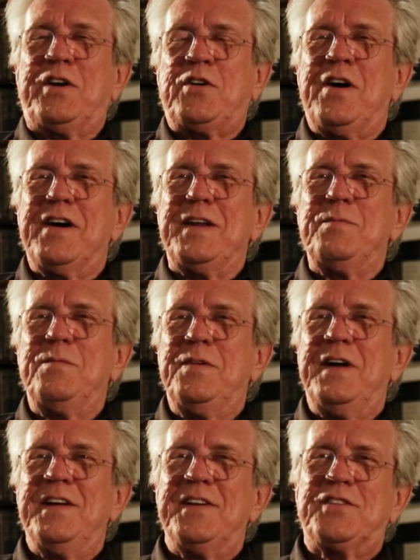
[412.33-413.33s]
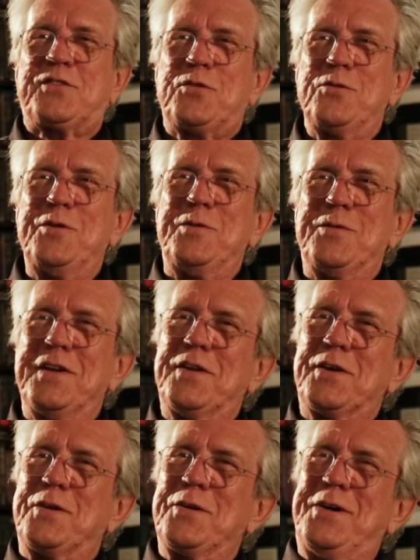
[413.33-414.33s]
Richard Edlund,
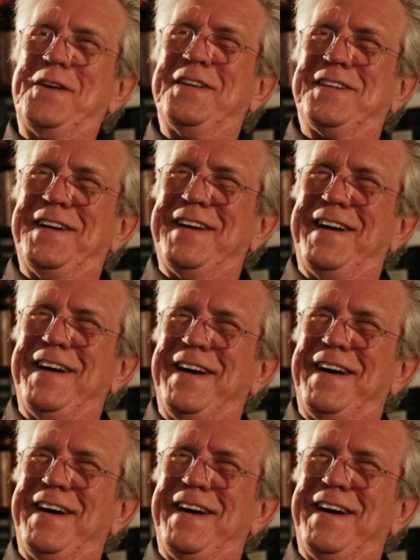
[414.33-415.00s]
another Oscar winner,